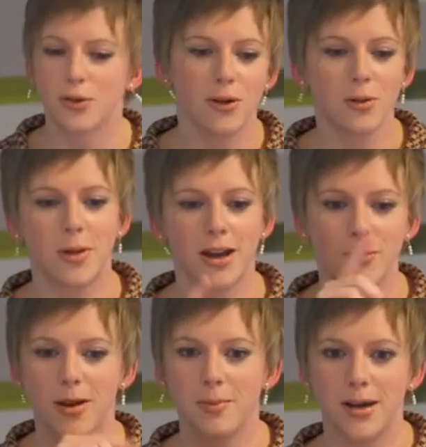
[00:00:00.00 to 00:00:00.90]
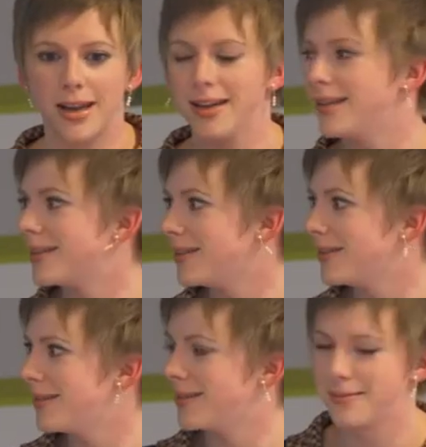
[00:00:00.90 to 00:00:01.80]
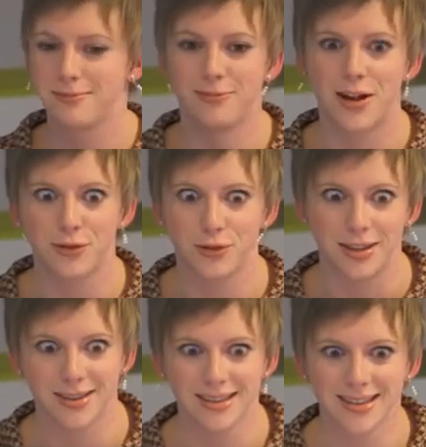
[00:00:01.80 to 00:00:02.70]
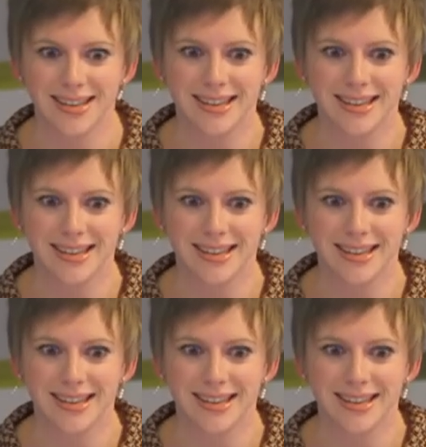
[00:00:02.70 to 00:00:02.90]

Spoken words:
all my web links and favorites.